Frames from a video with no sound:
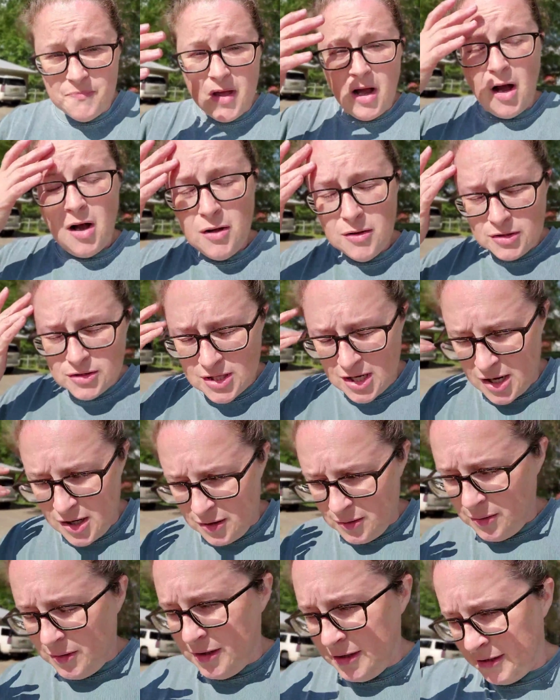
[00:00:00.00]

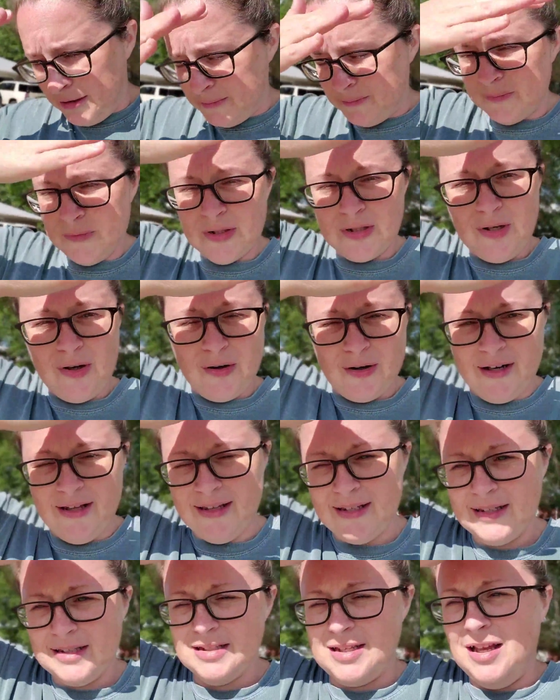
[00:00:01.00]
Also, sorry,
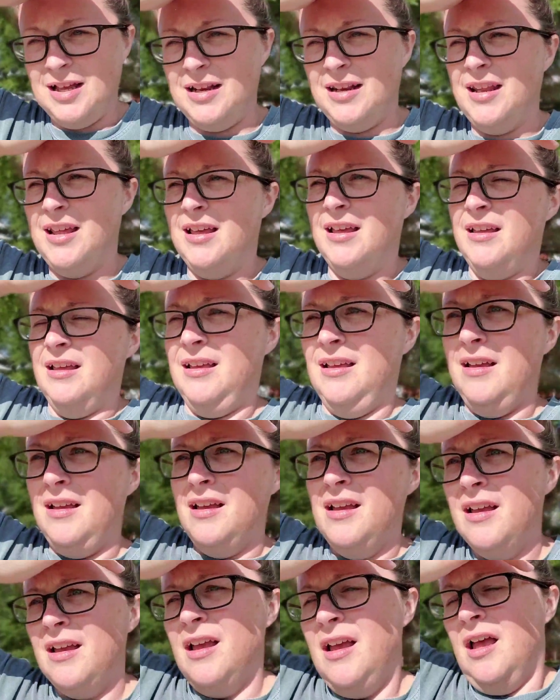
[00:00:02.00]
the sun,
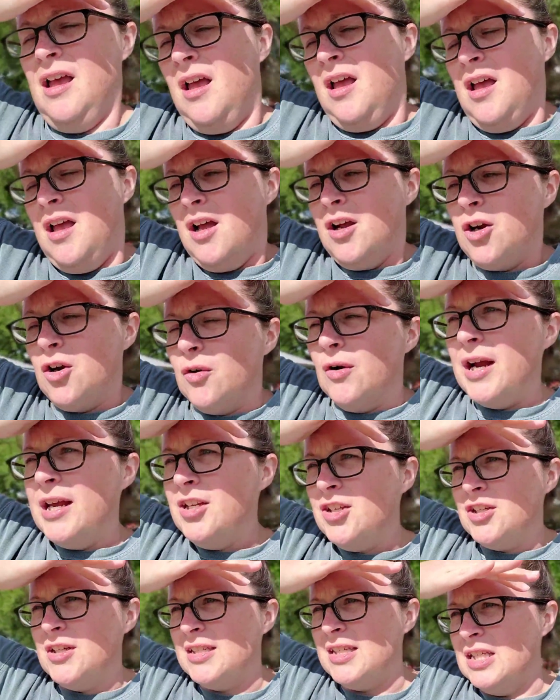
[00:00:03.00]

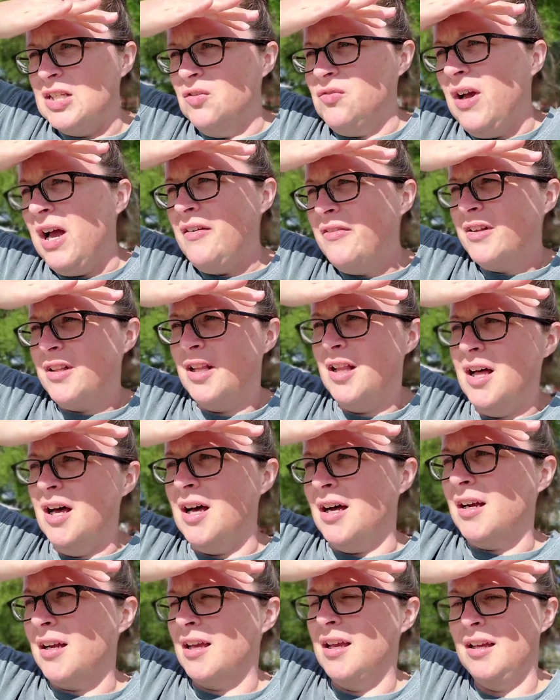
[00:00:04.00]
gracious, it's 5
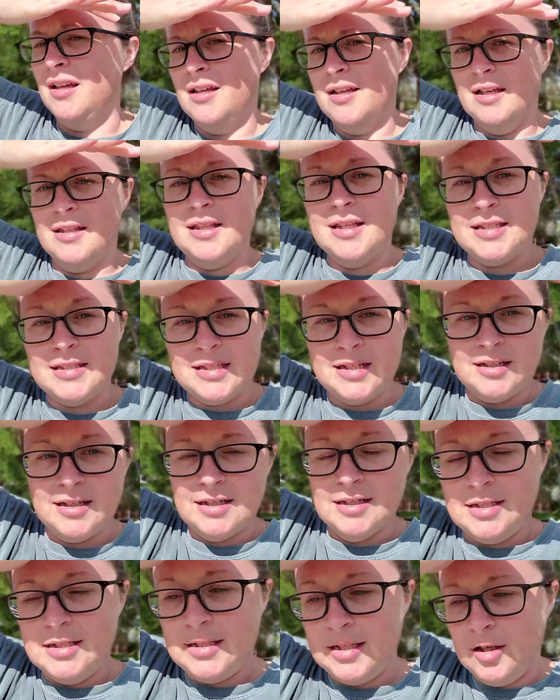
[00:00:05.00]
o'clock and the sun
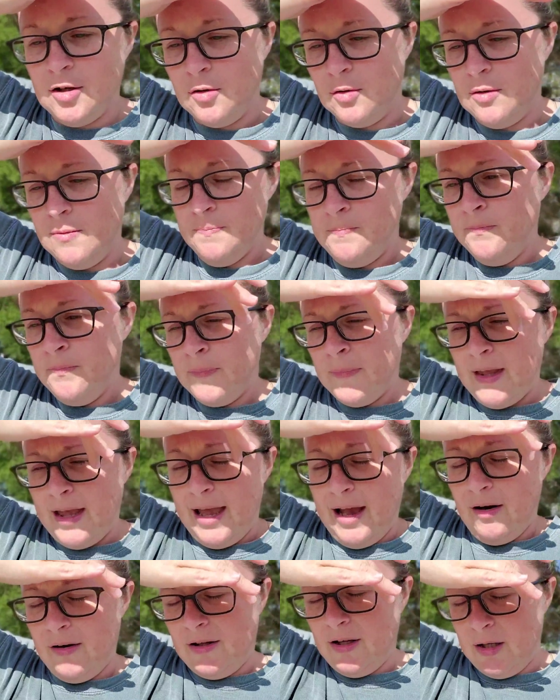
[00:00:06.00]
is still
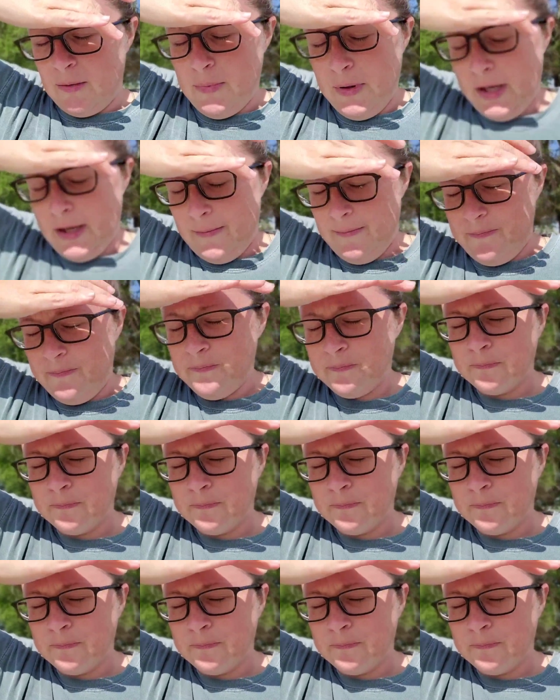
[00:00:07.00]
out a good bit.